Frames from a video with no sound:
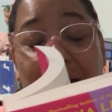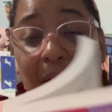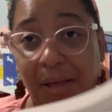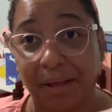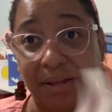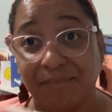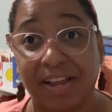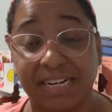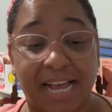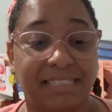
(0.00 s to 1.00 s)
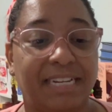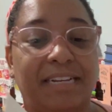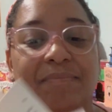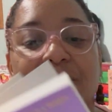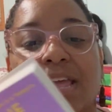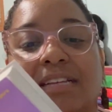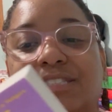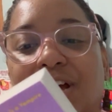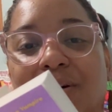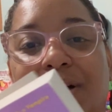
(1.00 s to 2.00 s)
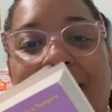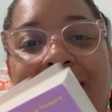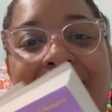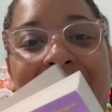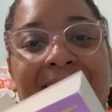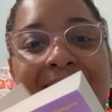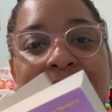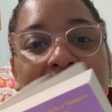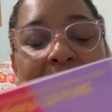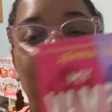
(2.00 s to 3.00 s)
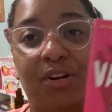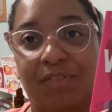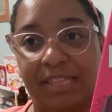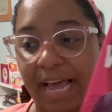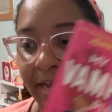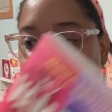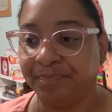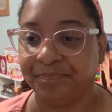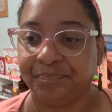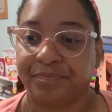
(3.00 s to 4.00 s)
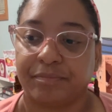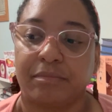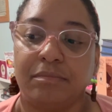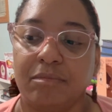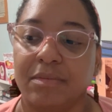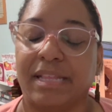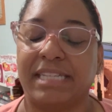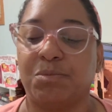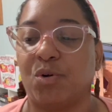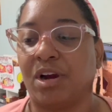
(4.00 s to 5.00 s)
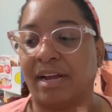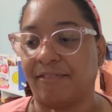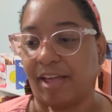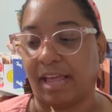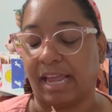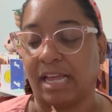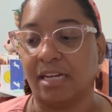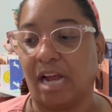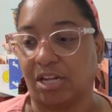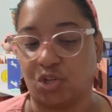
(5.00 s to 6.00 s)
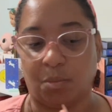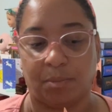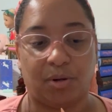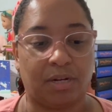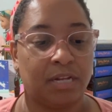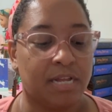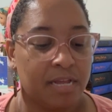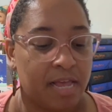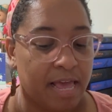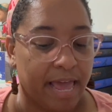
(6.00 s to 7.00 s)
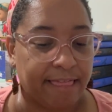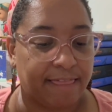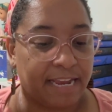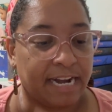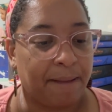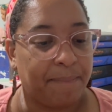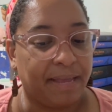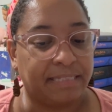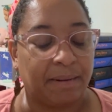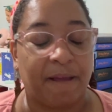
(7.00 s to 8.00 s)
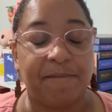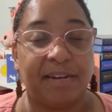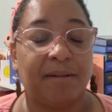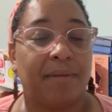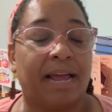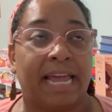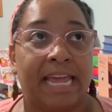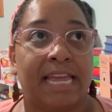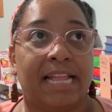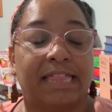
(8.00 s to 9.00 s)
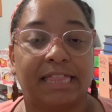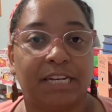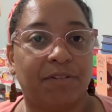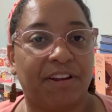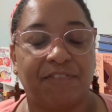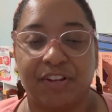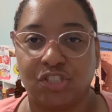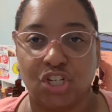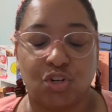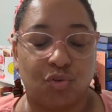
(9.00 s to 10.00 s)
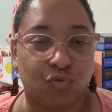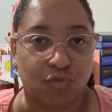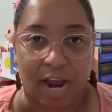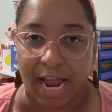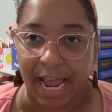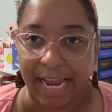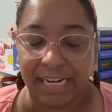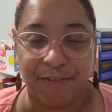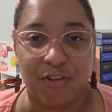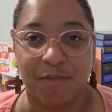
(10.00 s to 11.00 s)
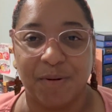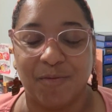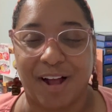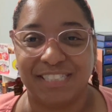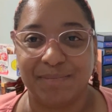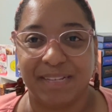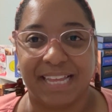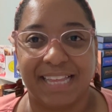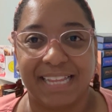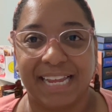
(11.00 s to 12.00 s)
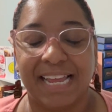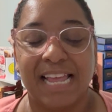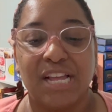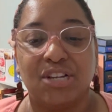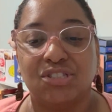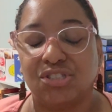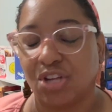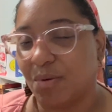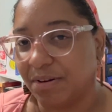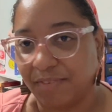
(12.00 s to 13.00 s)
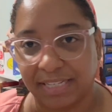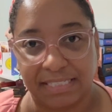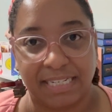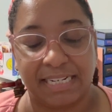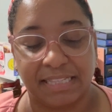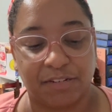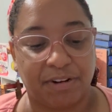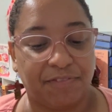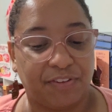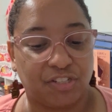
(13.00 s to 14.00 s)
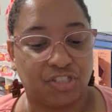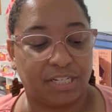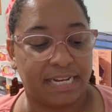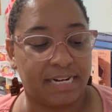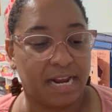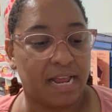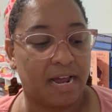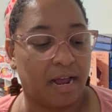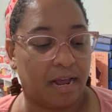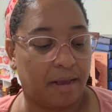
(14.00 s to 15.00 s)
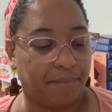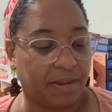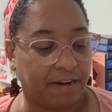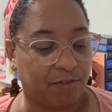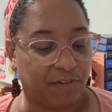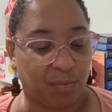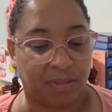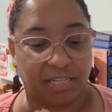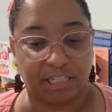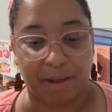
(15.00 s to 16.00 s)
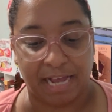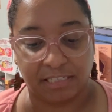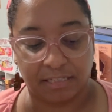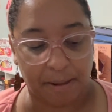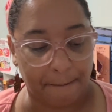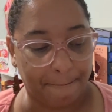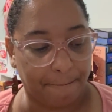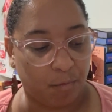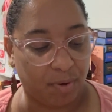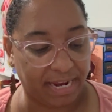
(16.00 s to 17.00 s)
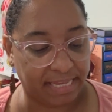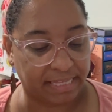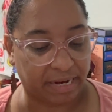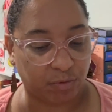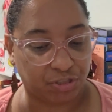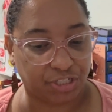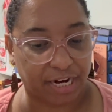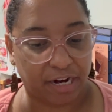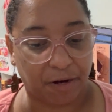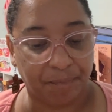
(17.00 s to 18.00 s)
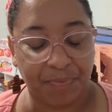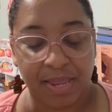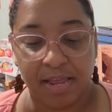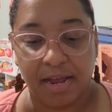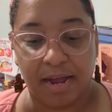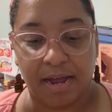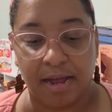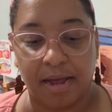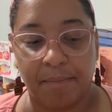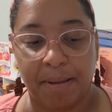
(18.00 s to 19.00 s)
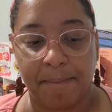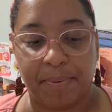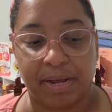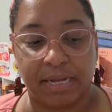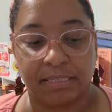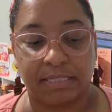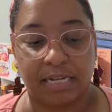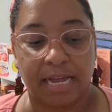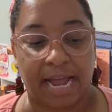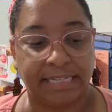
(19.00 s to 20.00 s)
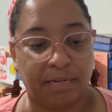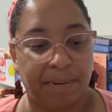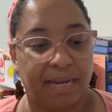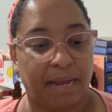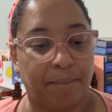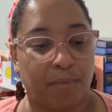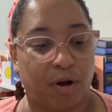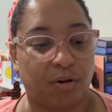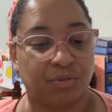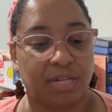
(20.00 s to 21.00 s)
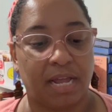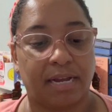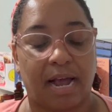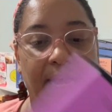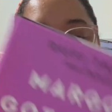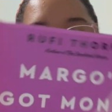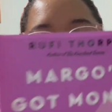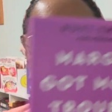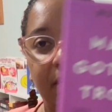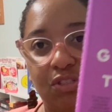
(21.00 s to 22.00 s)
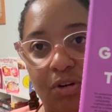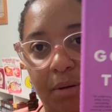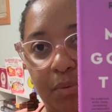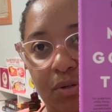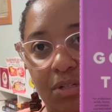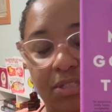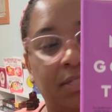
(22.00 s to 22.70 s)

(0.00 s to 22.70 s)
Oh, fantastic. So I am going to read that. That's more of a October book. And then I've been in my literary fiction grind, if you've been watching me lately. So invested in literary fiction. I even read one this past week that I will share. But I did pick up Margos Got Money Troubles.